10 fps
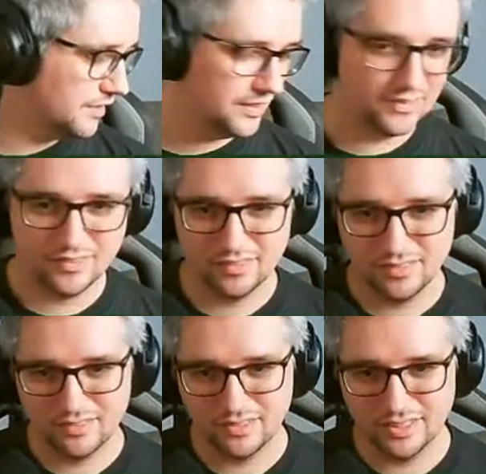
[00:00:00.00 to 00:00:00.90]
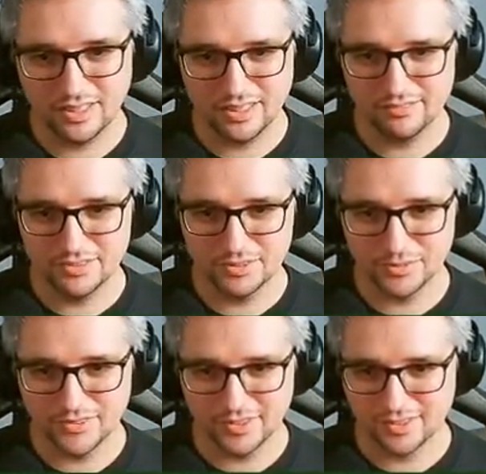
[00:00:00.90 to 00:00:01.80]
It's
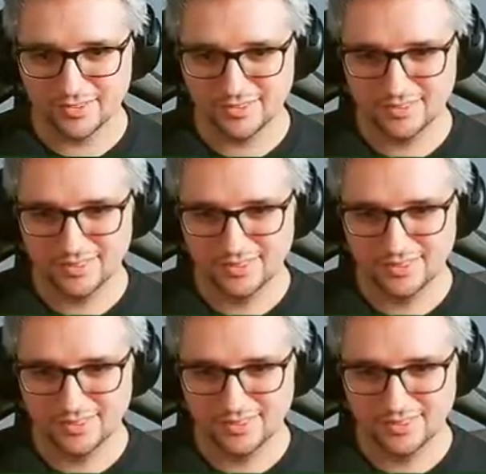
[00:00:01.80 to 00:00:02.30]
11.06.